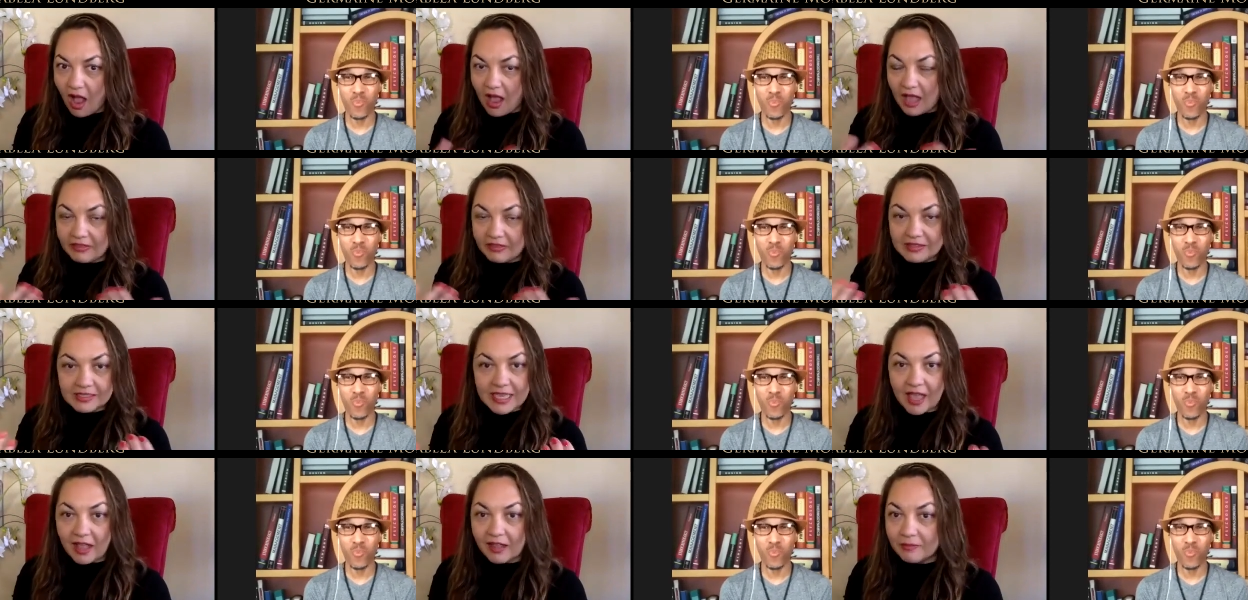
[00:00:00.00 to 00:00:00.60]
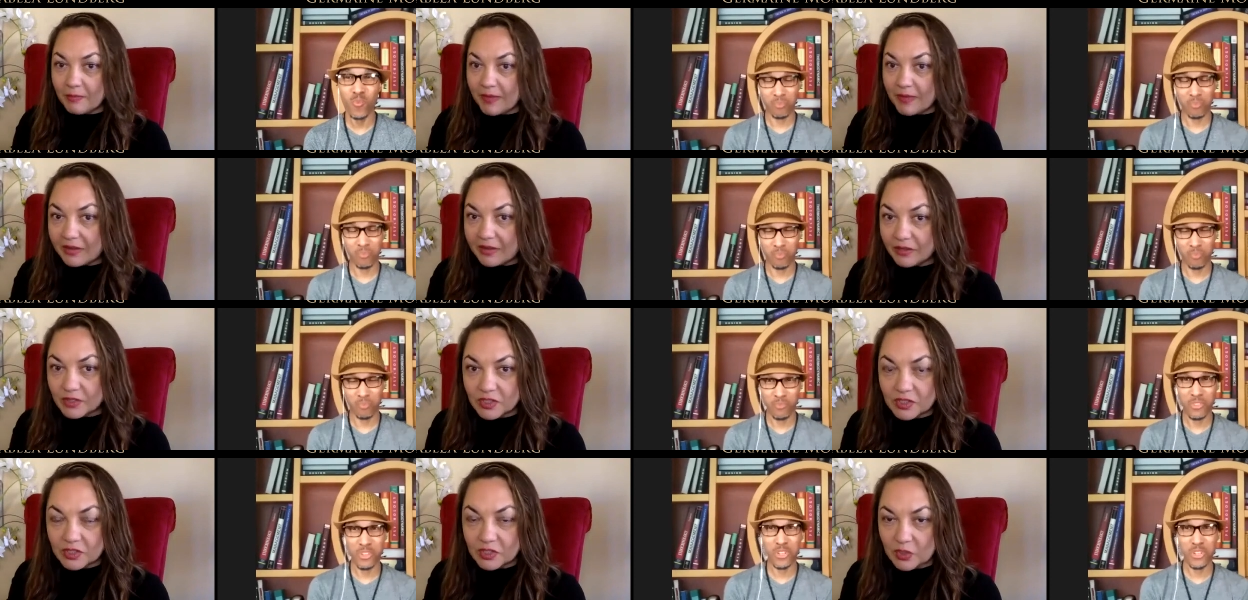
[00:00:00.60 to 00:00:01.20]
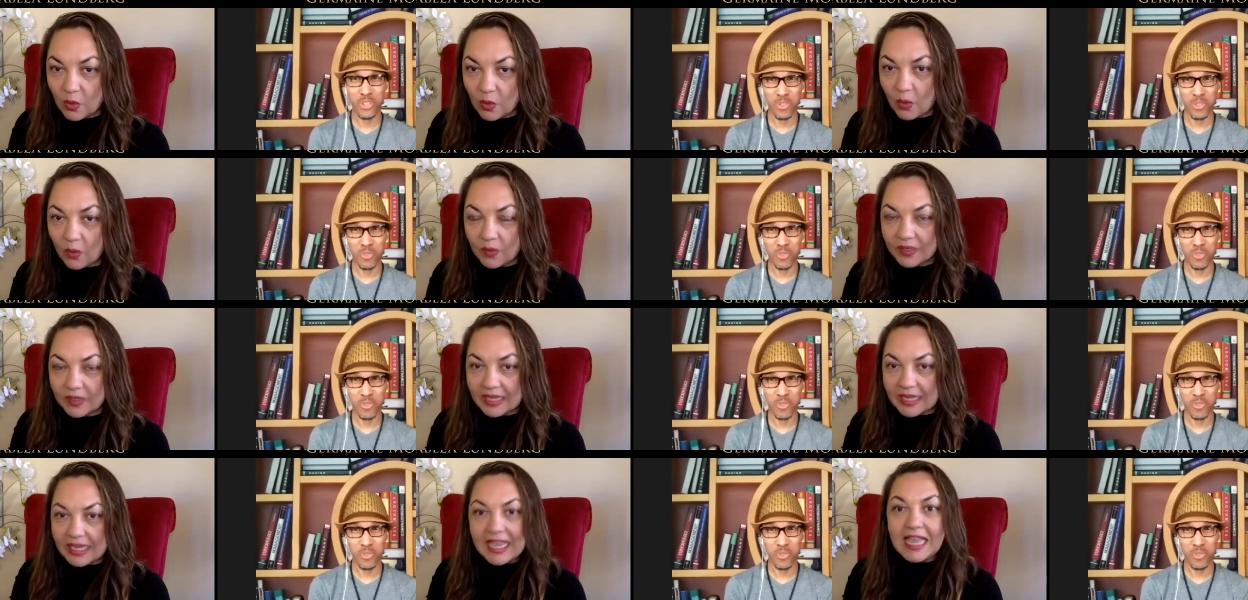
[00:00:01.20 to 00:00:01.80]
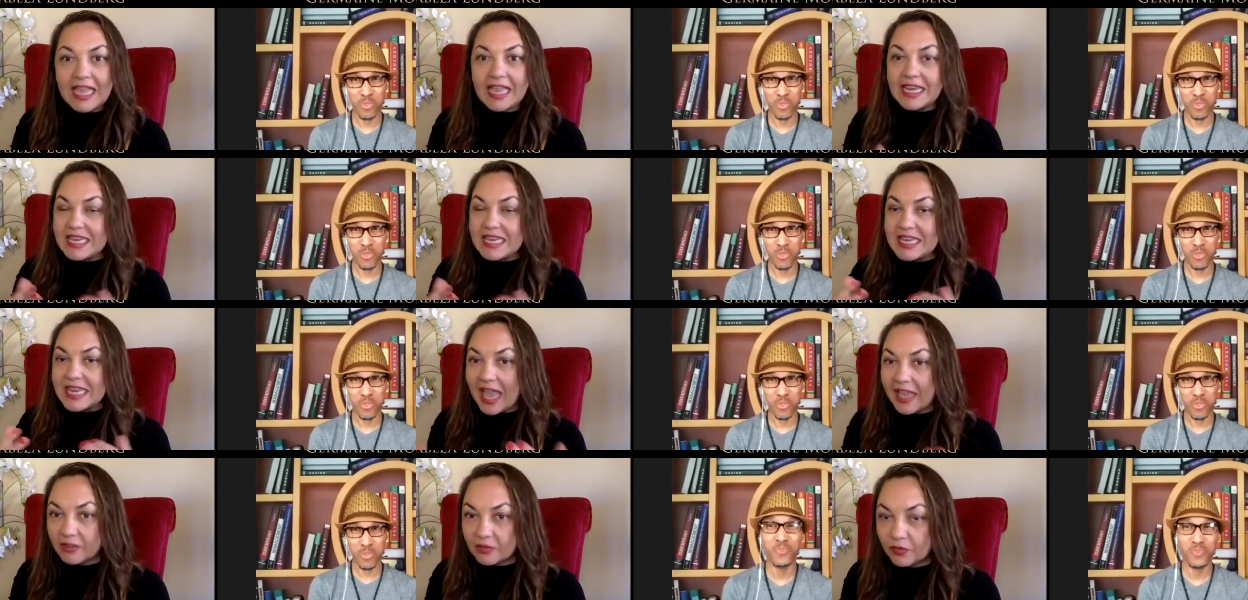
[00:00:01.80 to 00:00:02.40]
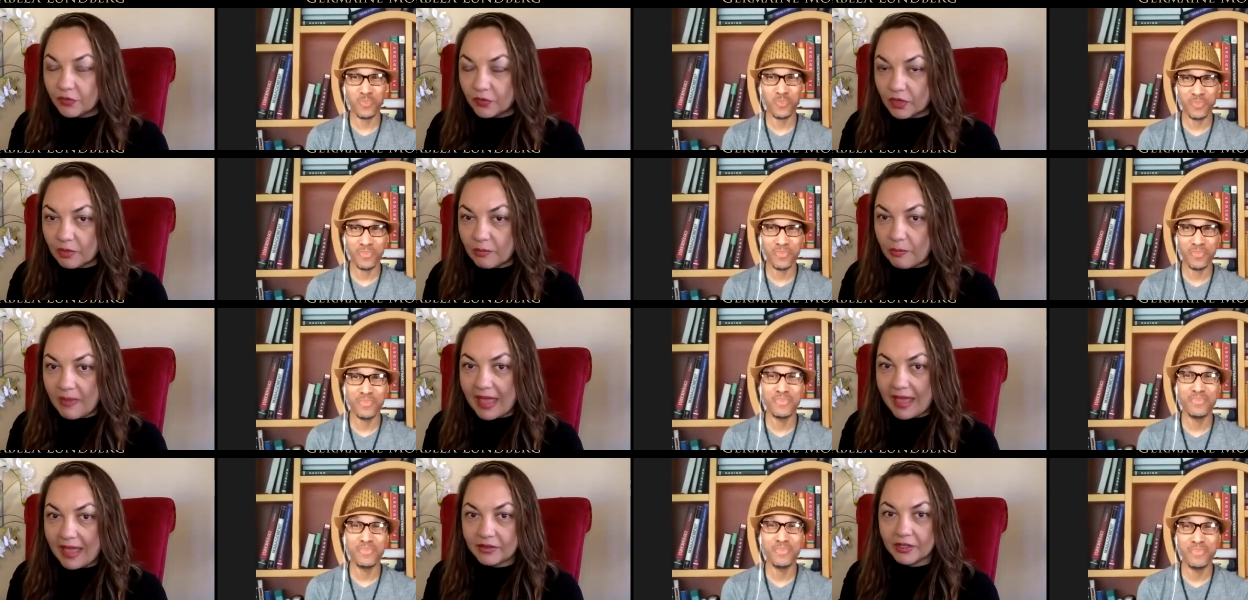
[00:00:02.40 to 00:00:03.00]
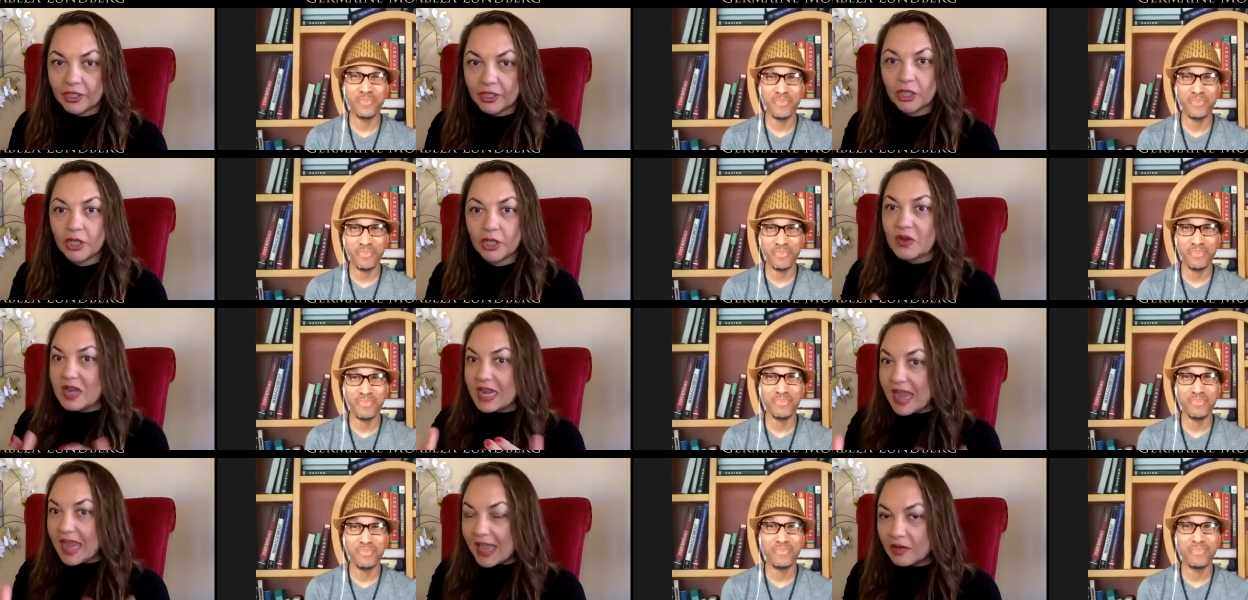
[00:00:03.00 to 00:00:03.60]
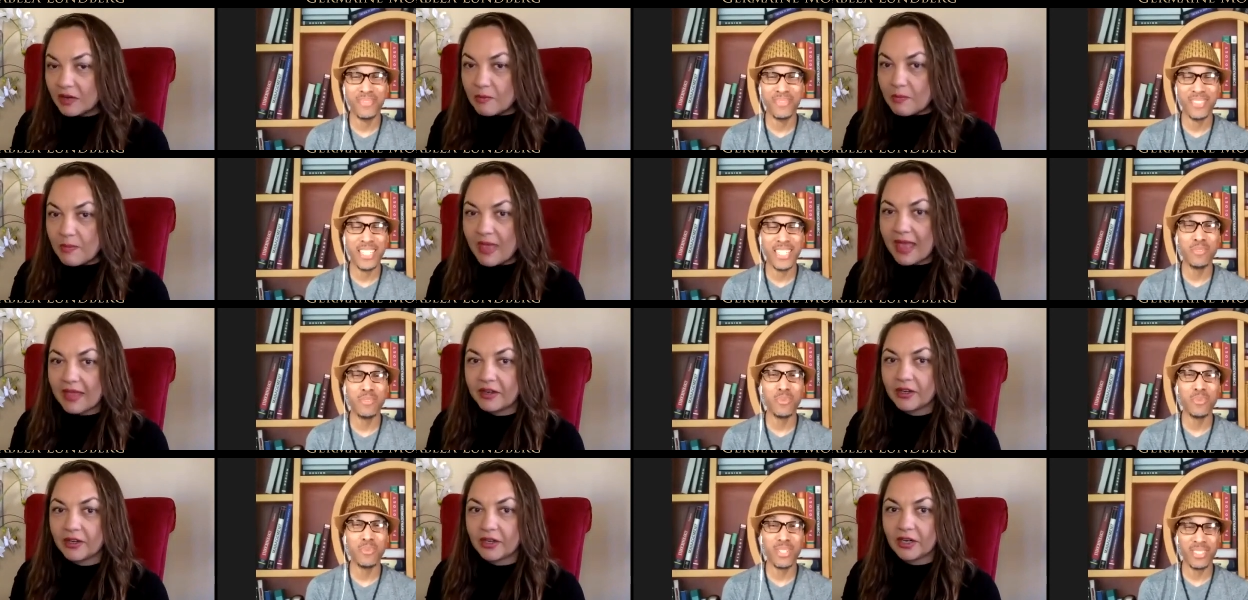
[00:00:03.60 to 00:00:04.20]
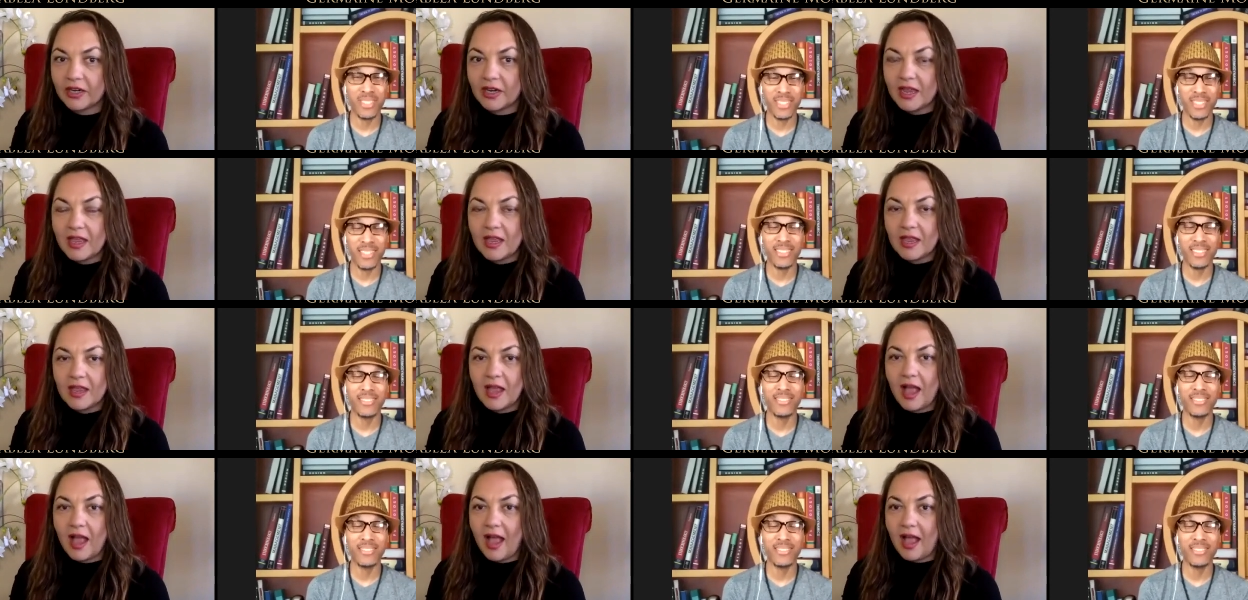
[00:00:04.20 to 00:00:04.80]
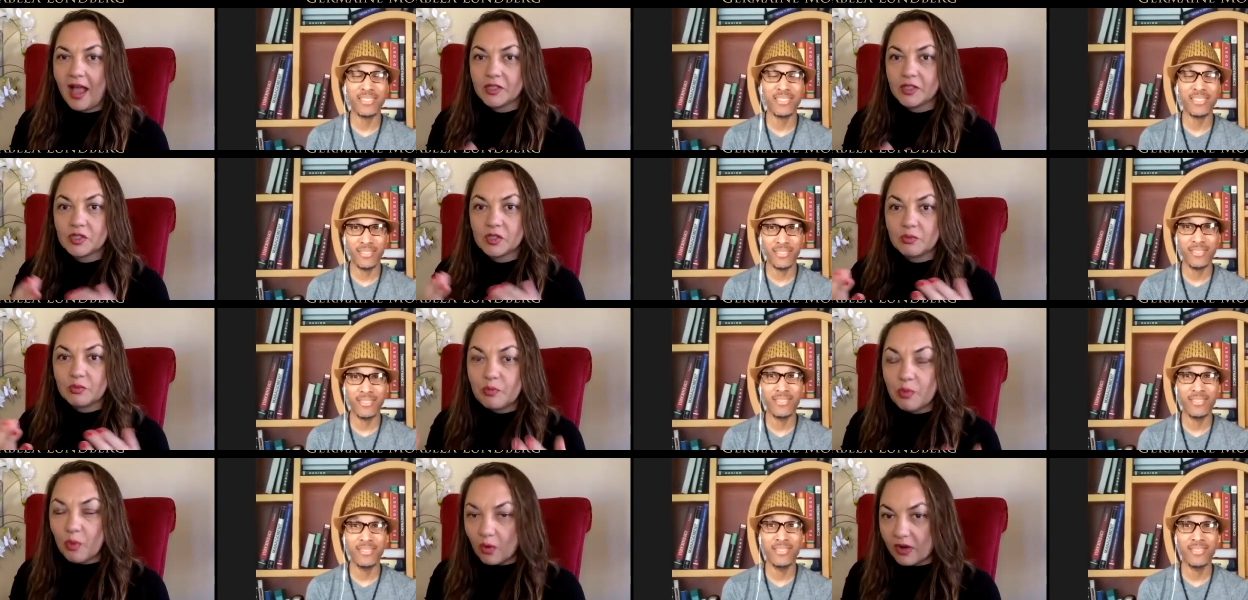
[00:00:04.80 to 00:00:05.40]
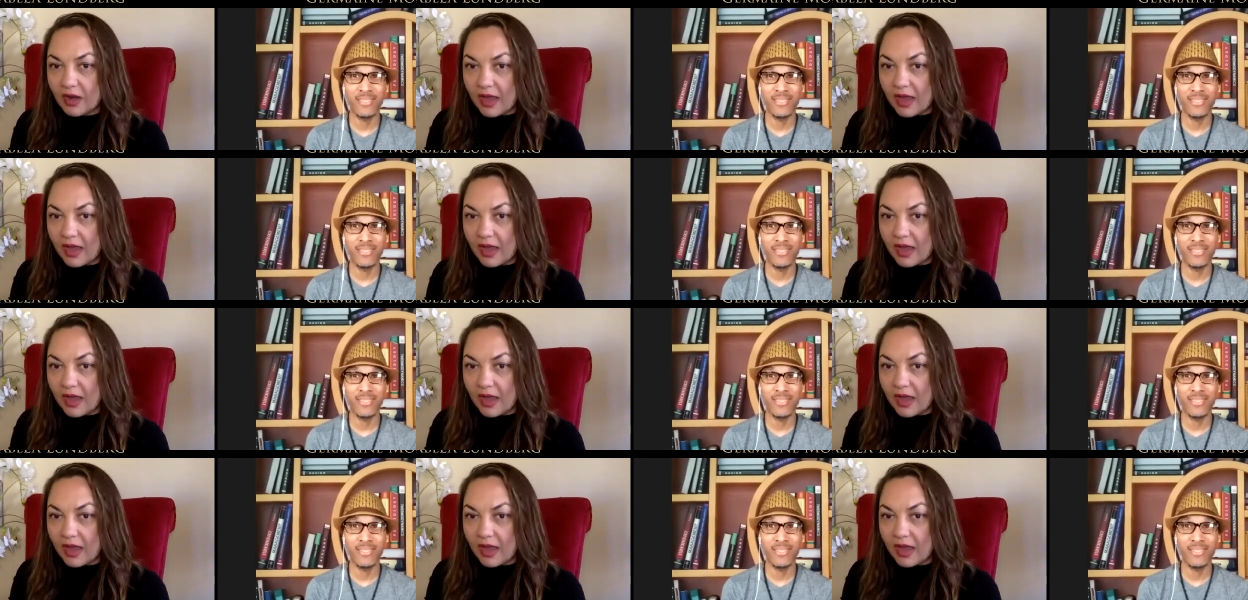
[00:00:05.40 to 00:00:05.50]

Speaker 1: Yeah. Tell better story, network better, connect yeah, better, yeah. support